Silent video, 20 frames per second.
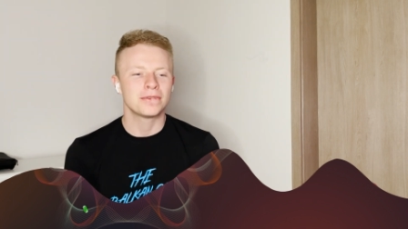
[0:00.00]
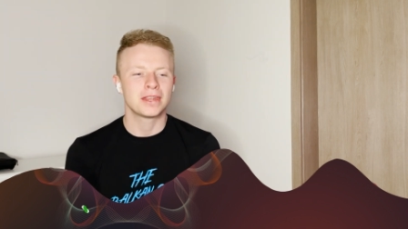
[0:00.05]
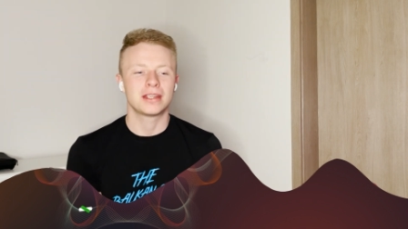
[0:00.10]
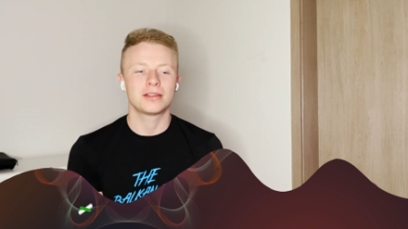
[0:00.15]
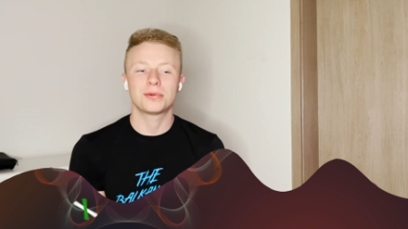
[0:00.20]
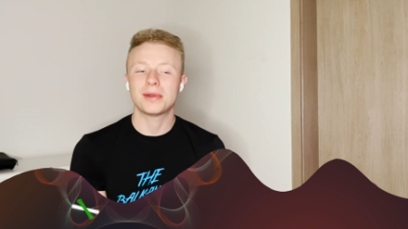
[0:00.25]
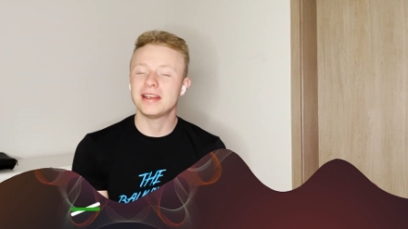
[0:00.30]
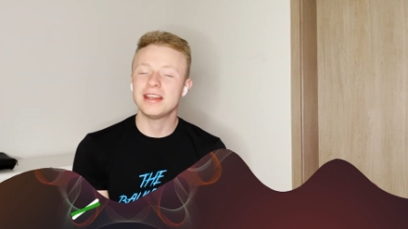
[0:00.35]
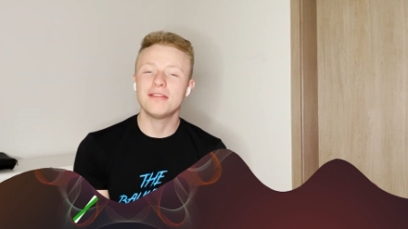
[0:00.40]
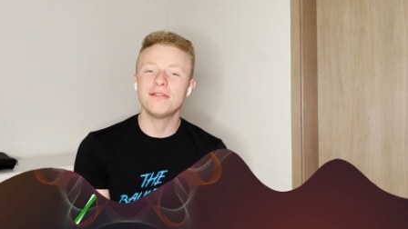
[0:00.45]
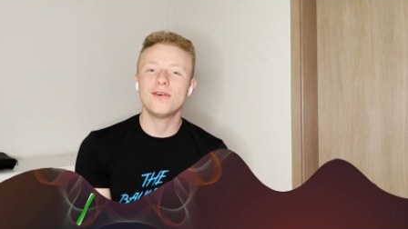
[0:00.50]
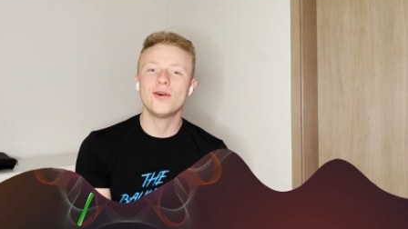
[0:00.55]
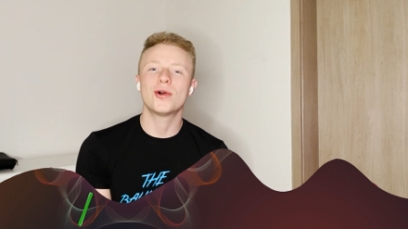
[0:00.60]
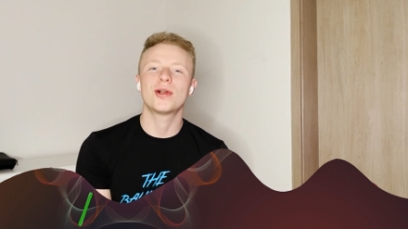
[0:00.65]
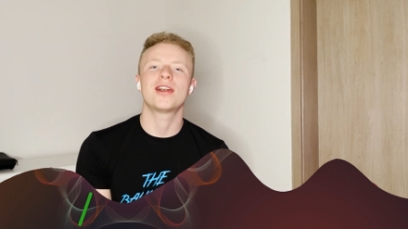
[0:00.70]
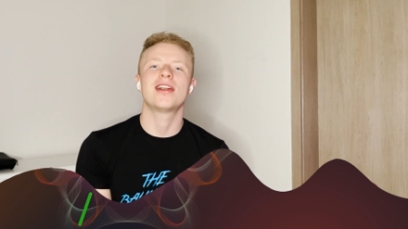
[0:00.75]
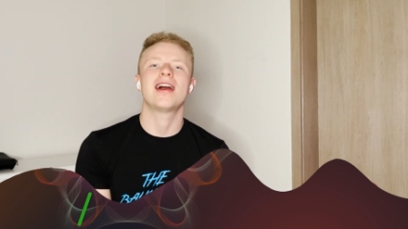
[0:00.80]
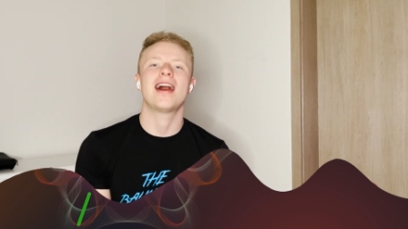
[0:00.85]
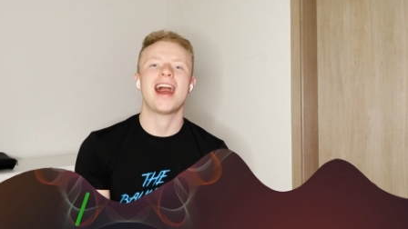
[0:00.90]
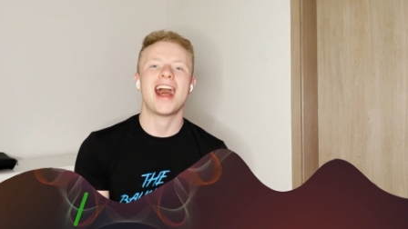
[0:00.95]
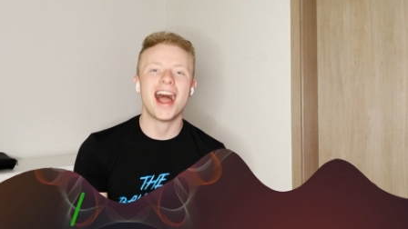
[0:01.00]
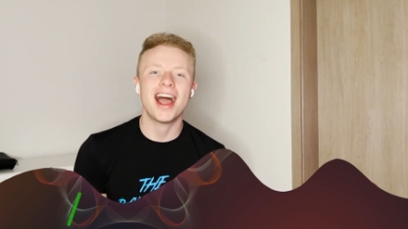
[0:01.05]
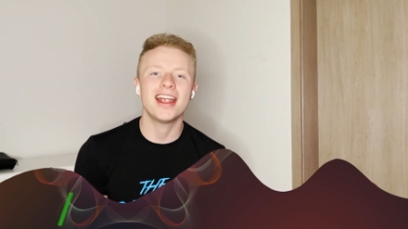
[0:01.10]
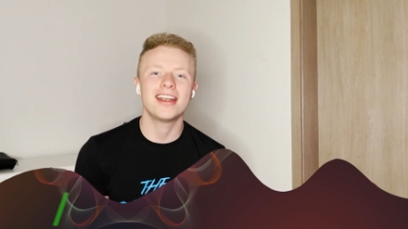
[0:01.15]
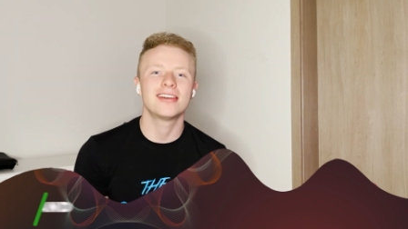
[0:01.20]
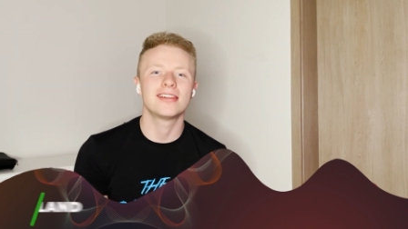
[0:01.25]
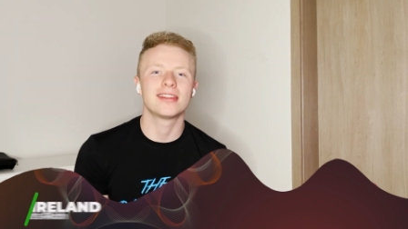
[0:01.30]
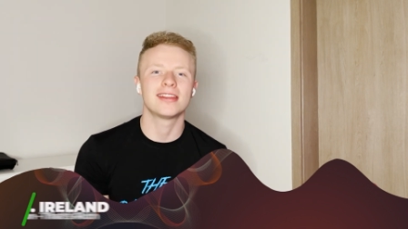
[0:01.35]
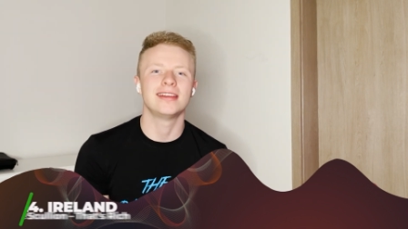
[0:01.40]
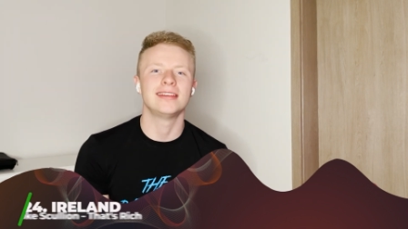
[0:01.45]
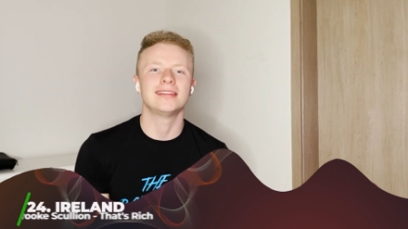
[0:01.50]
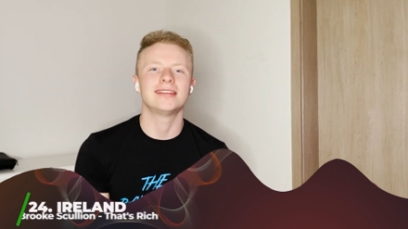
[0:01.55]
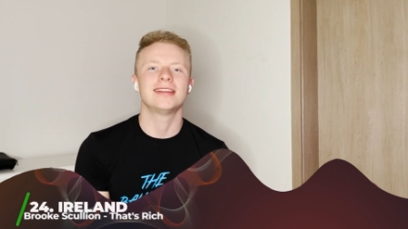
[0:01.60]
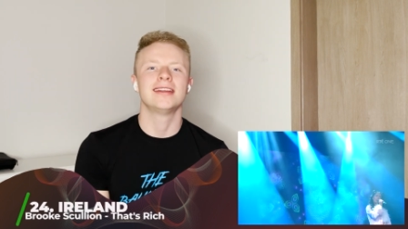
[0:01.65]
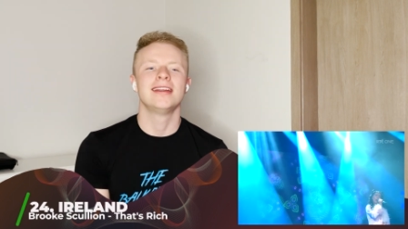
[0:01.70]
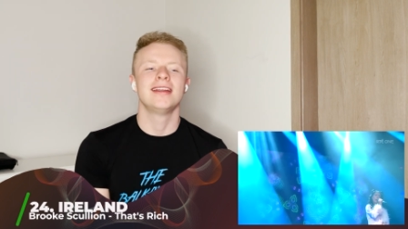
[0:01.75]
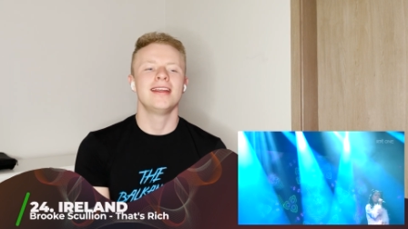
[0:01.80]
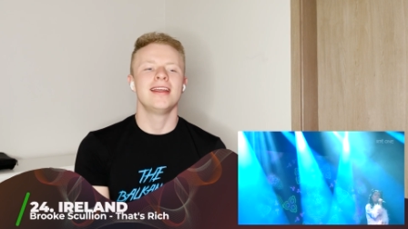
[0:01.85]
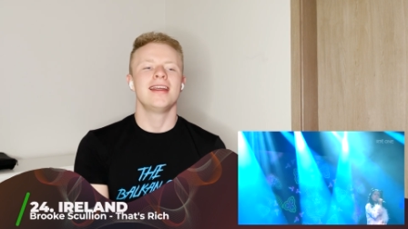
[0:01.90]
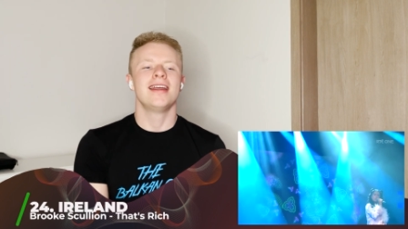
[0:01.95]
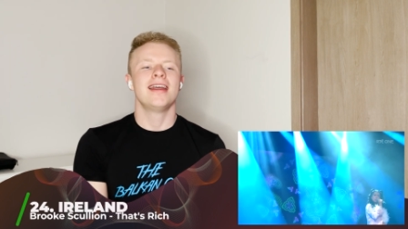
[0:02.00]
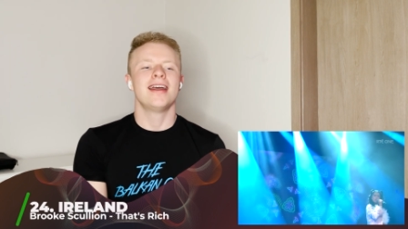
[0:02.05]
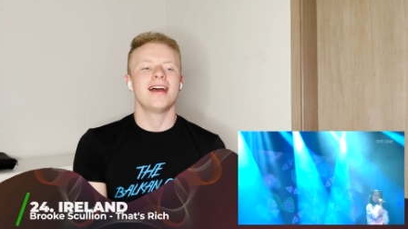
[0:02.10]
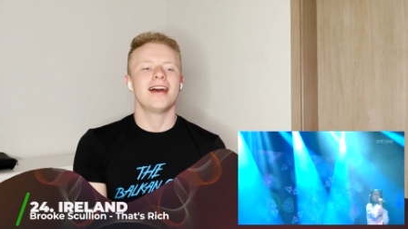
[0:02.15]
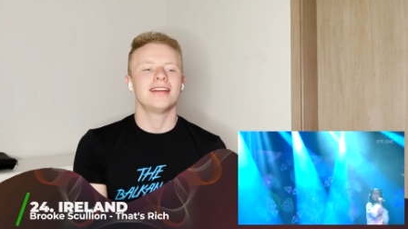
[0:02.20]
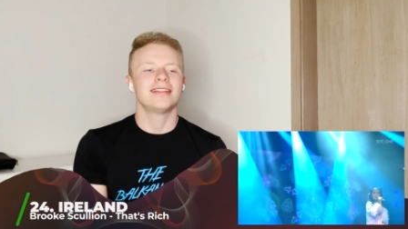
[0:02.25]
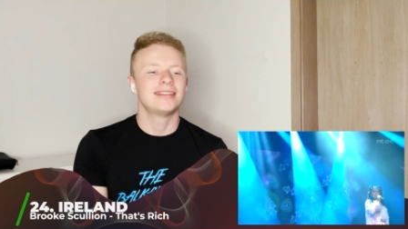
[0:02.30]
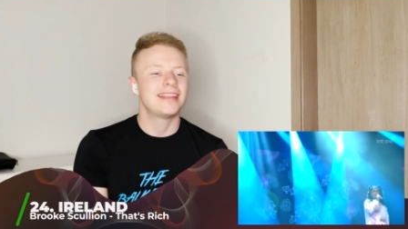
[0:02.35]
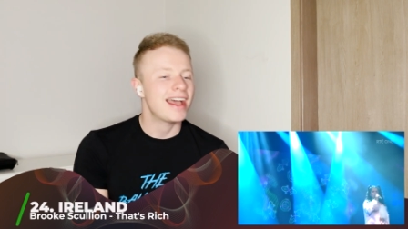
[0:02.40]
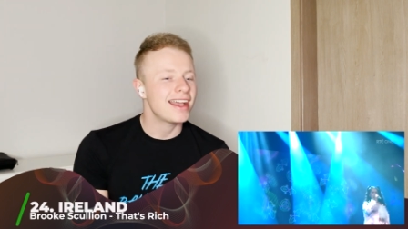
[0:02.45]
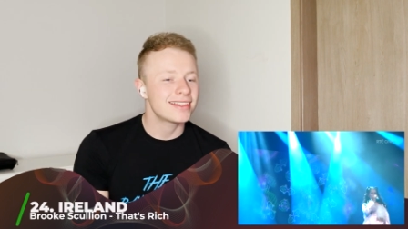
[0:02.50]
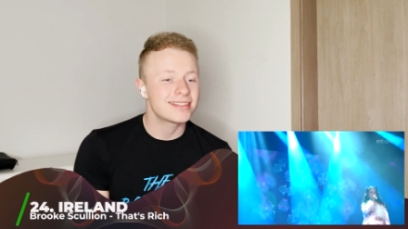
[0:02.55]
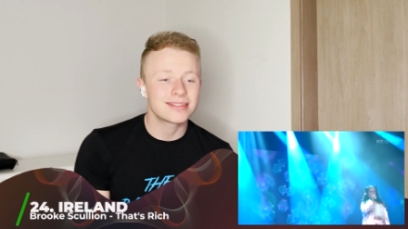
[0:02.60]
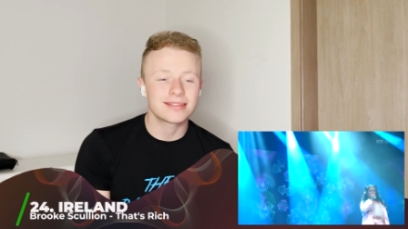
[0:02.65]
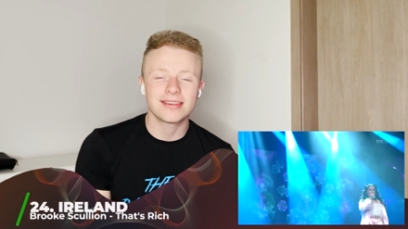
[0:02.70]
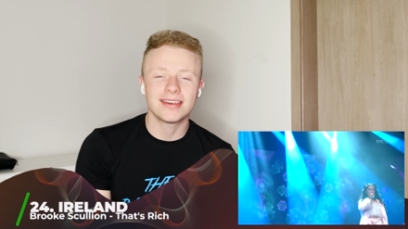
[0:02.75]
24, Ireland. That's